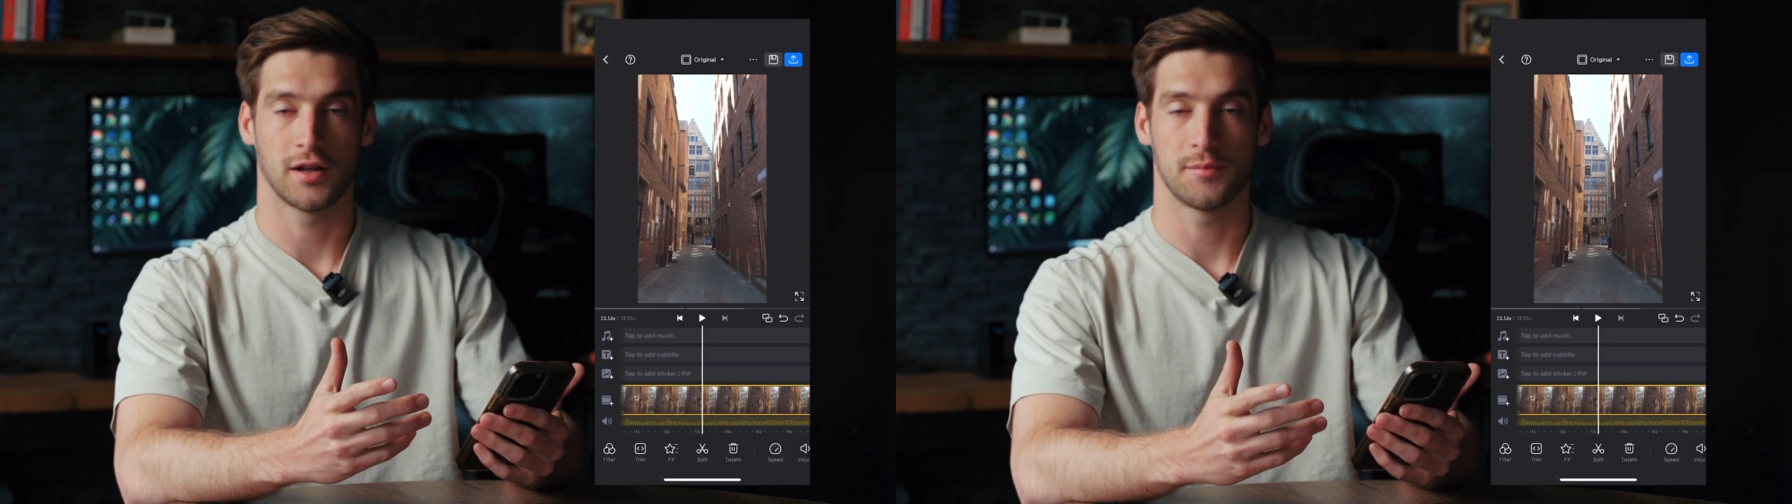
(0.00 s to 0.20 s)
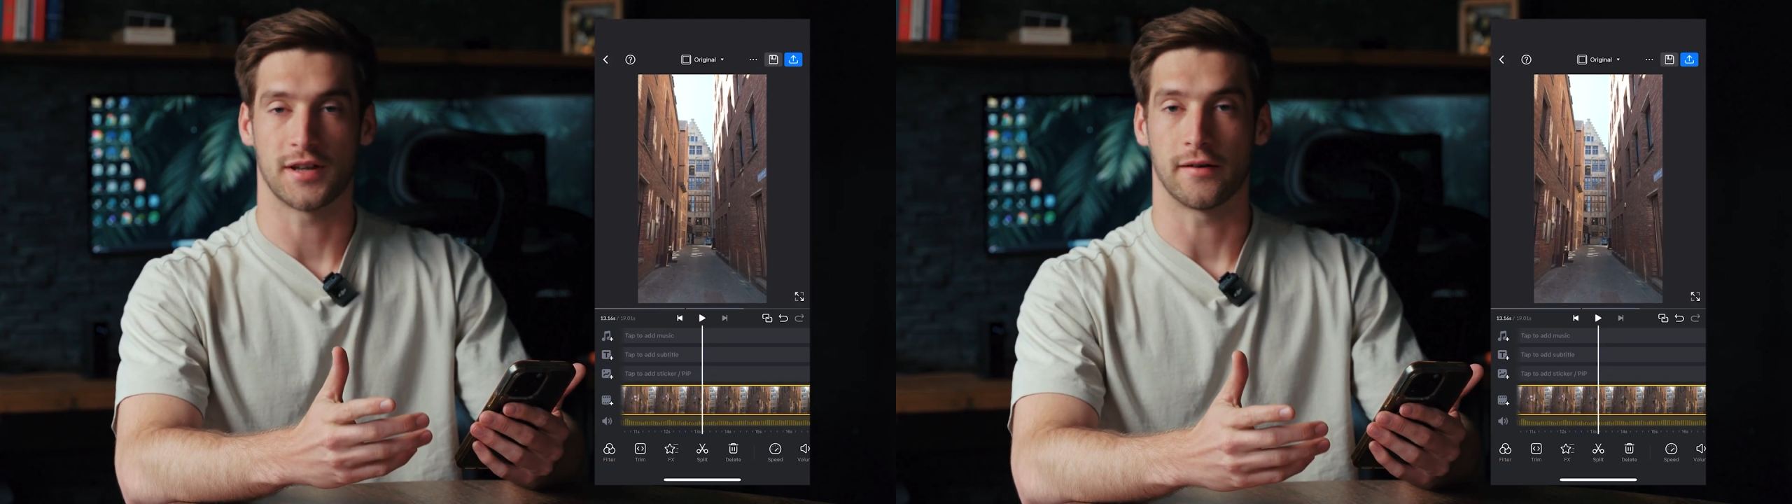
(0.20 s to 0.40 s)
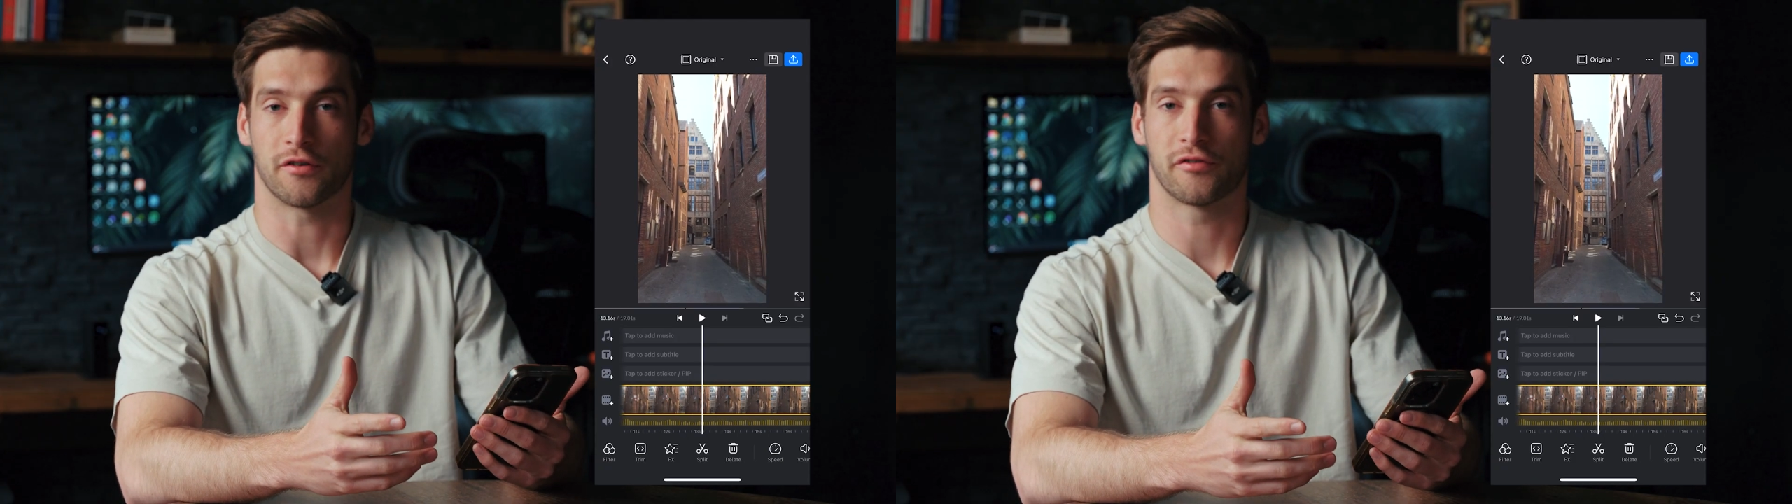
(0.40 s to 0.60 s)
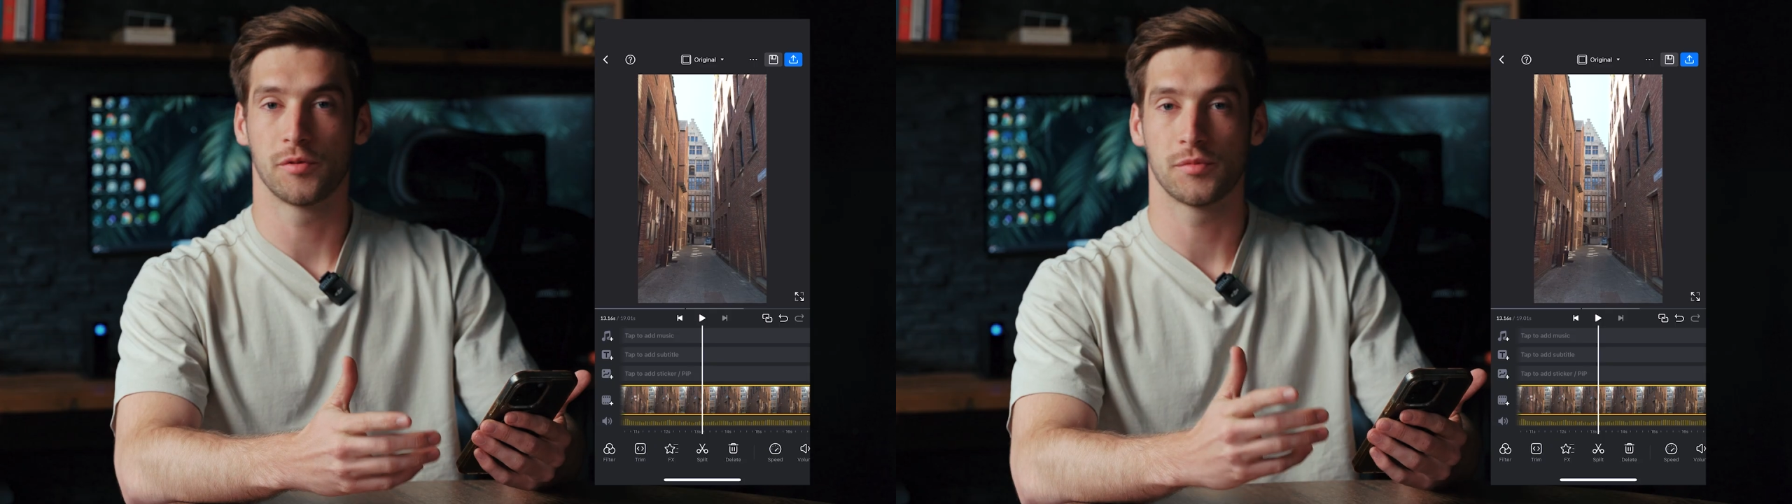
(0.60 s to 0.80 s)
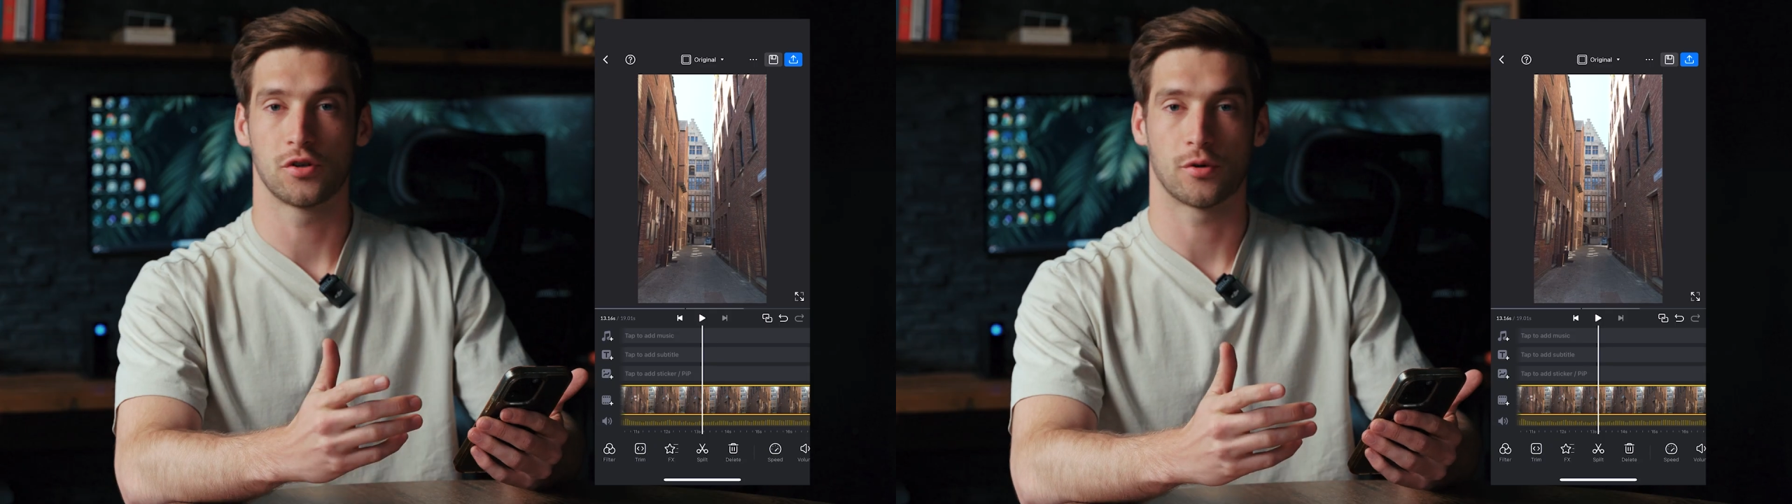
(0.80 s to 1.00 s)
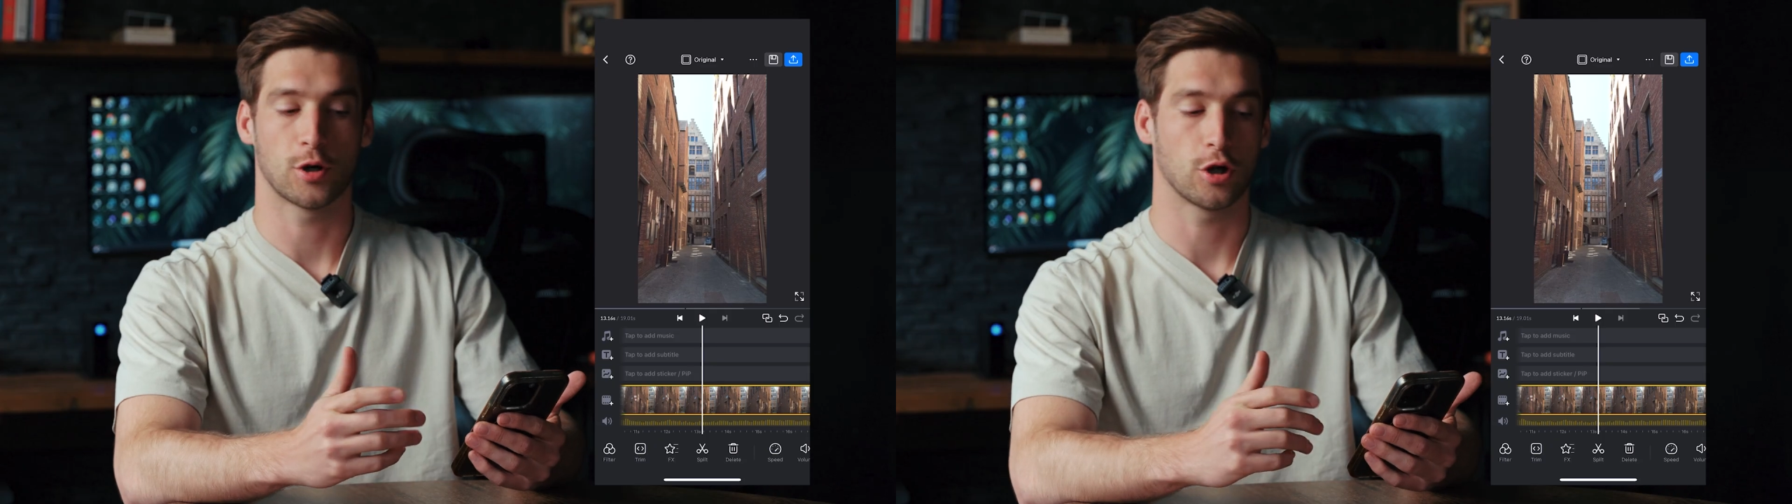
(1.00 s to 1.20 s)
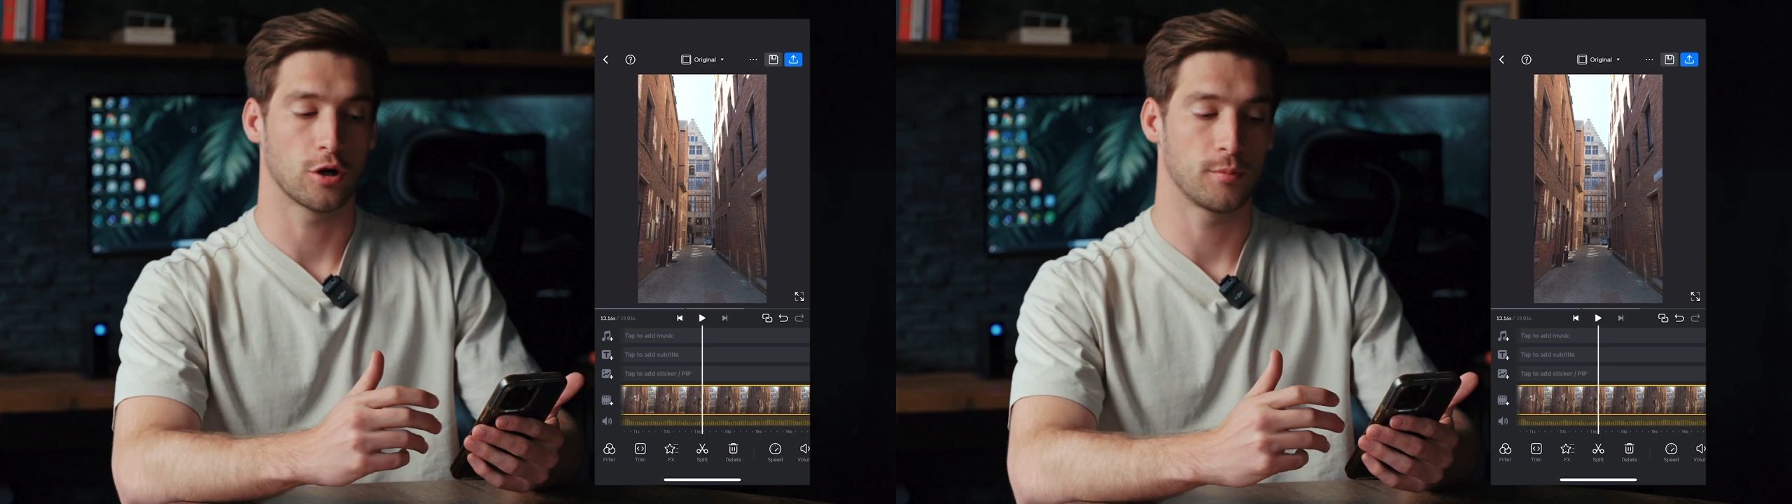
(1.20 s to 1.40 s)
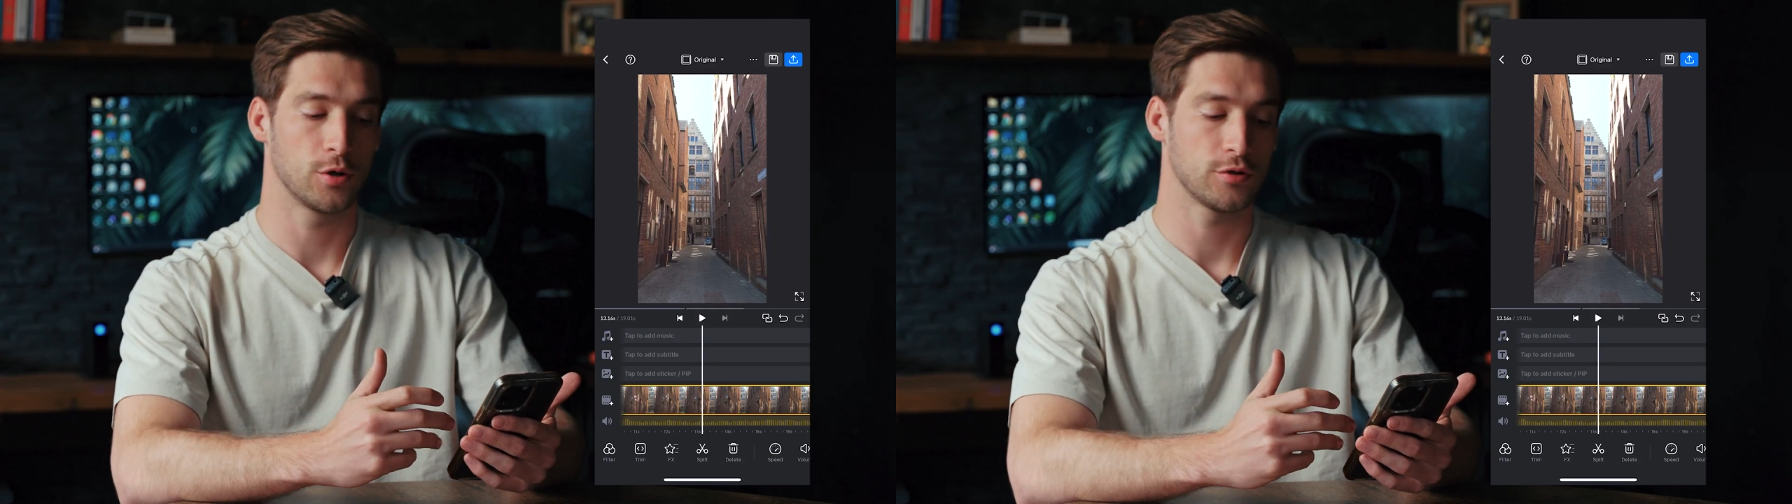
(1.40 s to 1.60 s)
clips that are filmed in normal
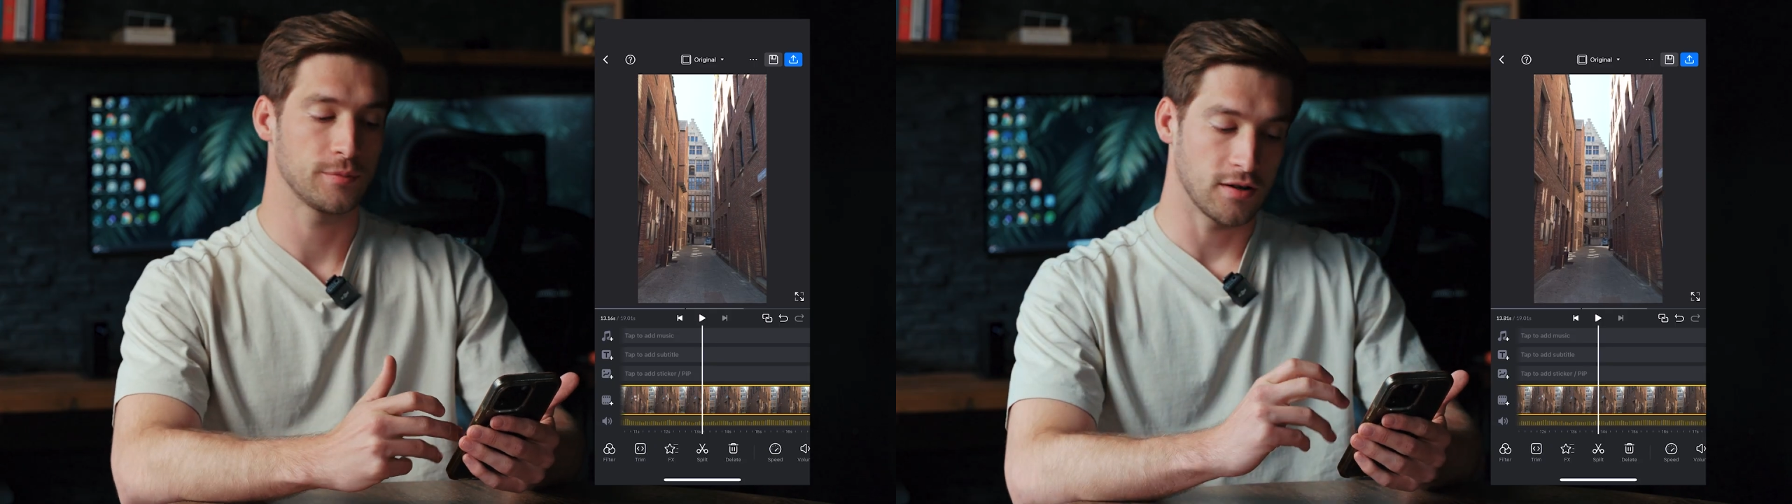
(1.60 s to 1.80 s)
color mode.